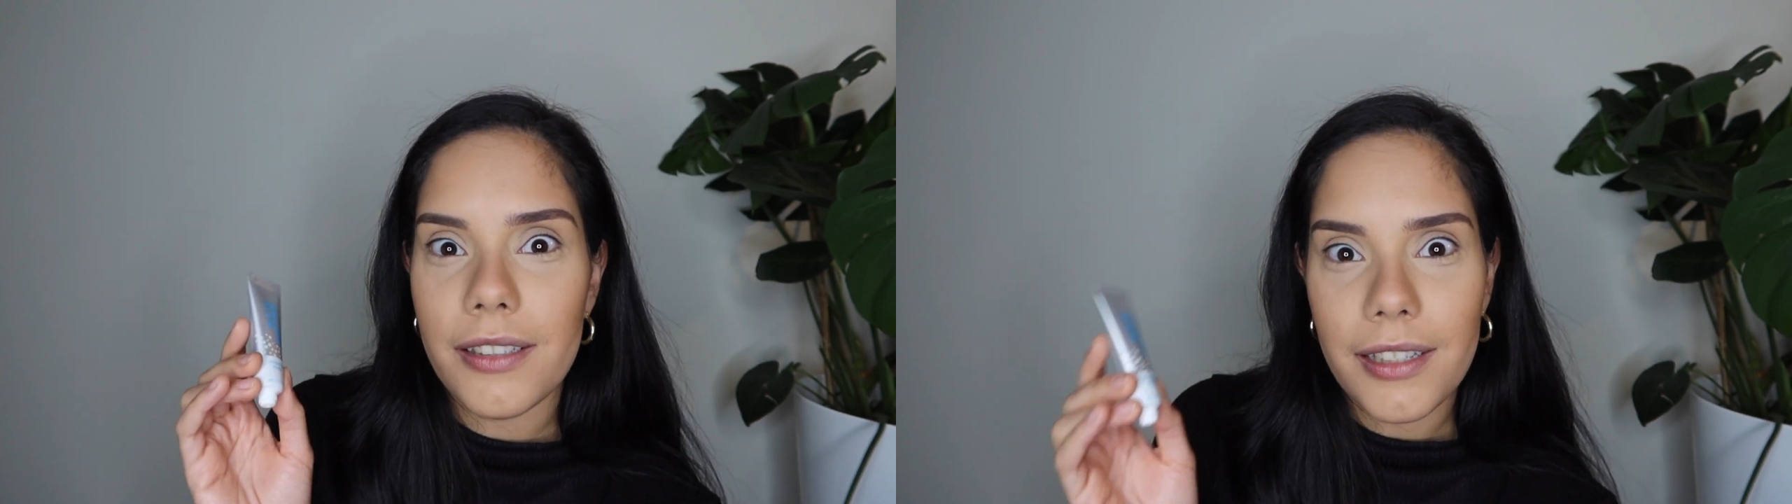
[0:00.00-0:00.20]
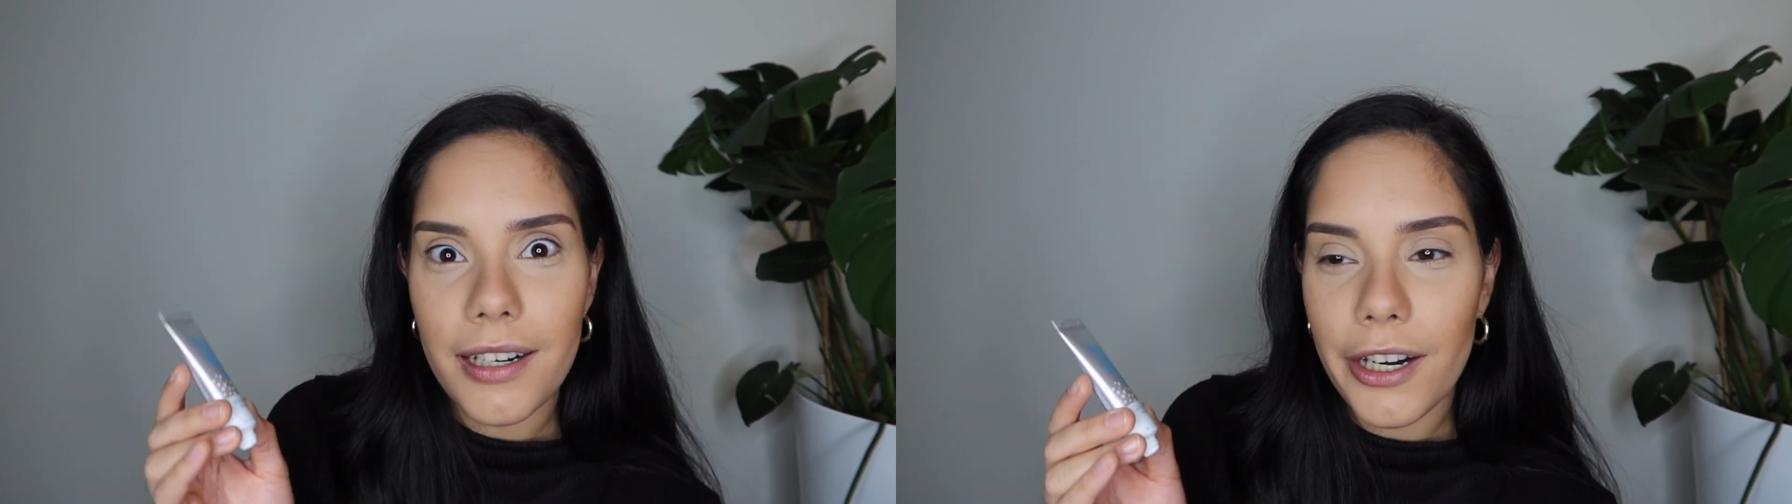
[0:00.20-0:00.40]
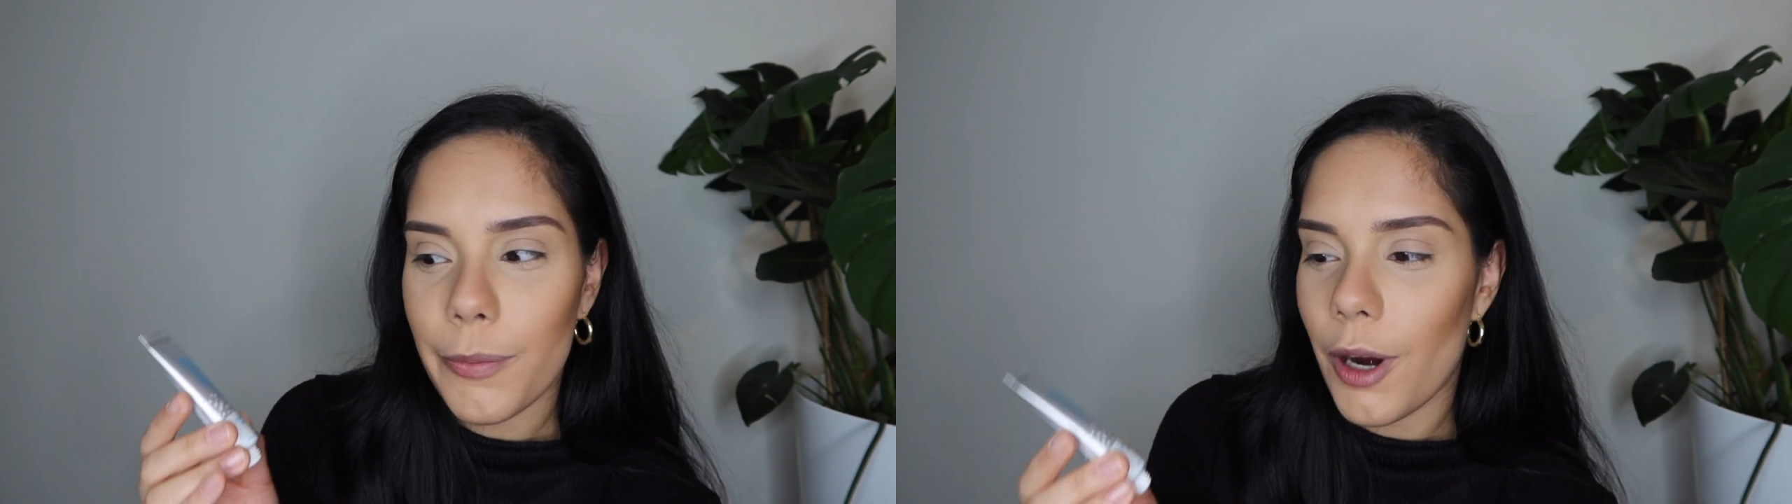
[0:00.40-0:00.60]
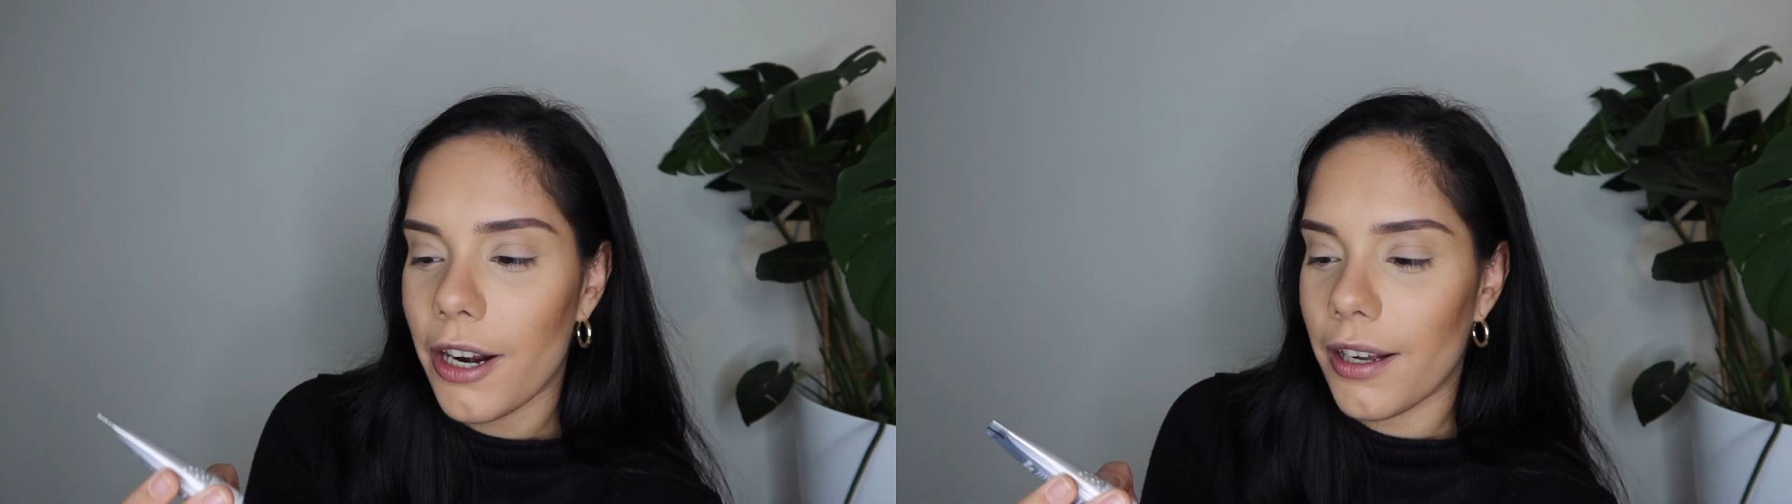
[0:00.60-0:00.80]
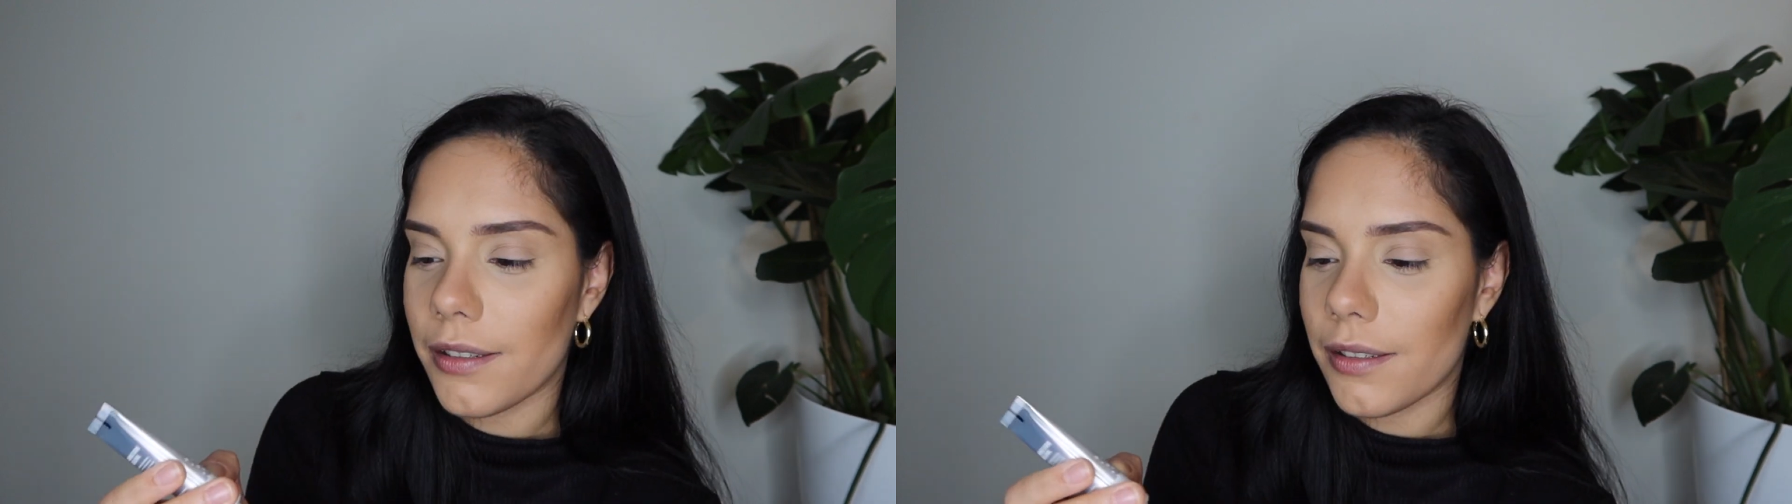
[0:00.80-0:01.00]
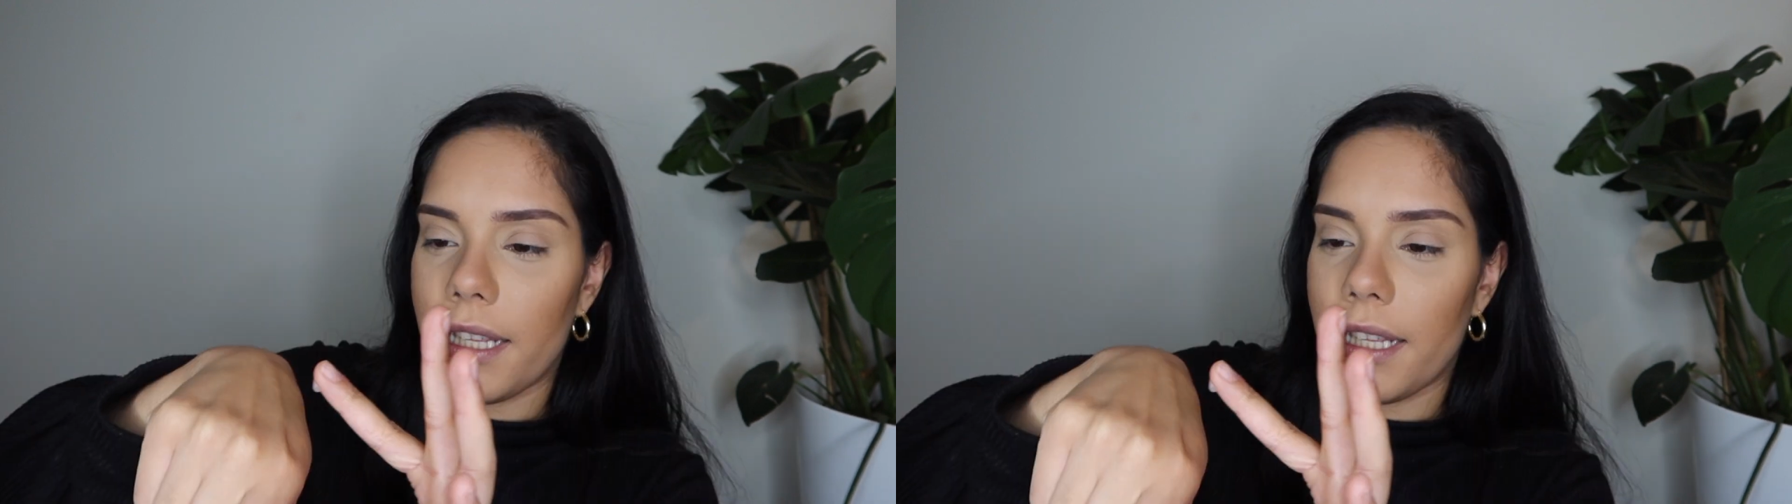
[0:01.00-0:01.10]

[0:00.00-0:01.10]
skincare product.